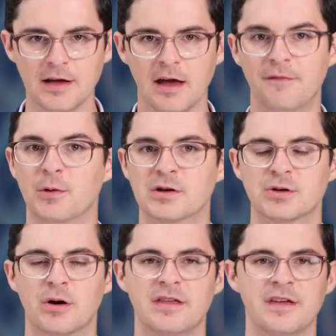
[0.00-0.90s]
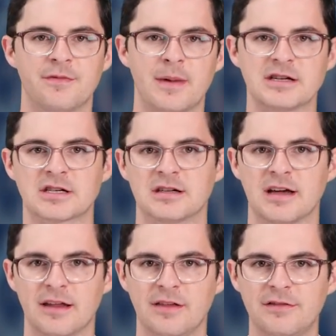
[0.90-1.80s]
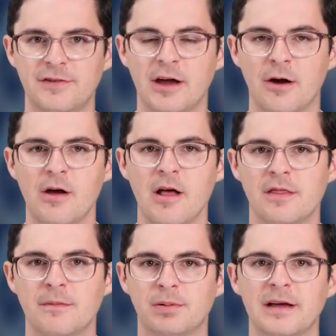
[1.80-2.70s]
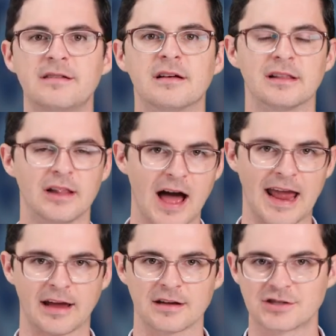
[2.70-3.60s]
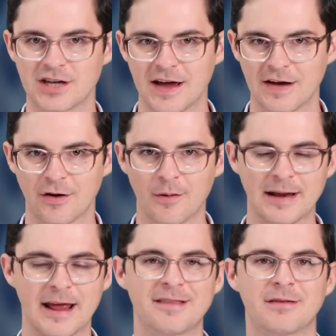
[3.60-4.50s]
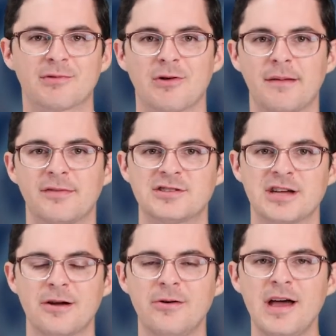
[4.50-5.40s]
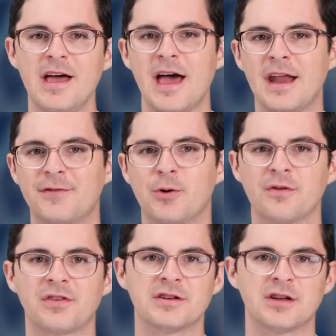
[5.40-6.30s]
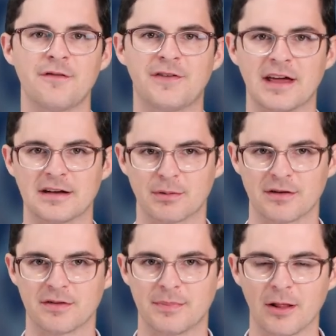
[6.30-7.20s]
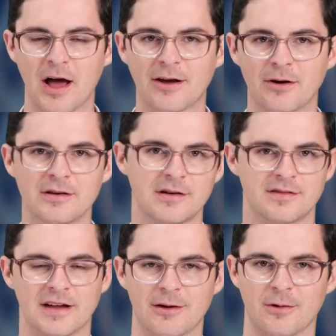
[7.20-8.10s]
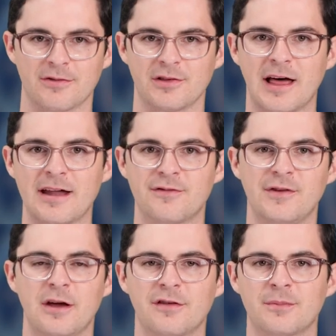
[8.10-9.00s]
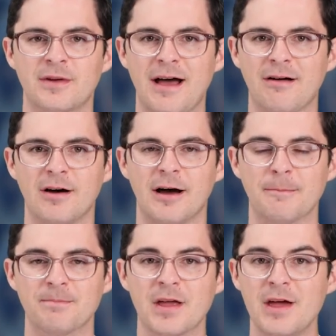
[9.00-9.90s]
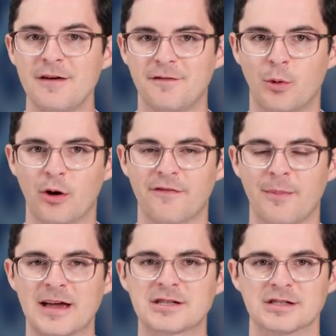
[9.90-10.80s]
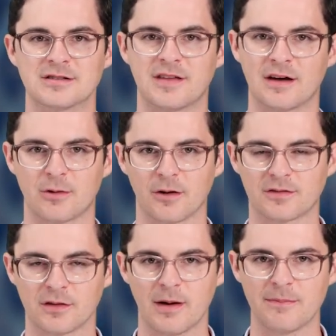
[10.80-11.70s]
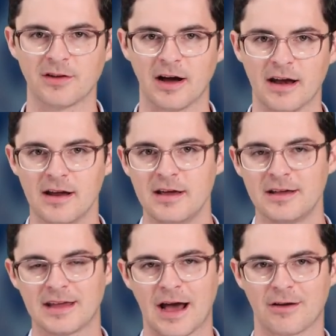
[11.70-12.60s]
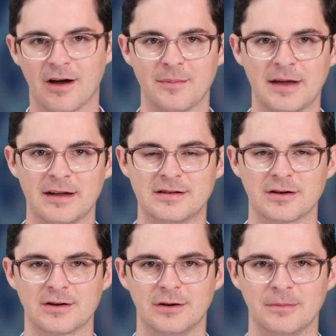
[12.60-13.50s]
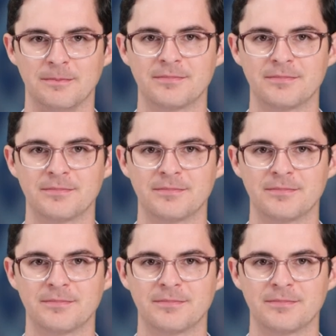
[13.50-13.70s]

If you enjoyed the information contained in this video, then please like, share, comment and subscribe to the channel, and of course don't forget to press the bell icon to stay across the latest videos from Kalkine. For more information, just head across to the website, kalkine media dot com.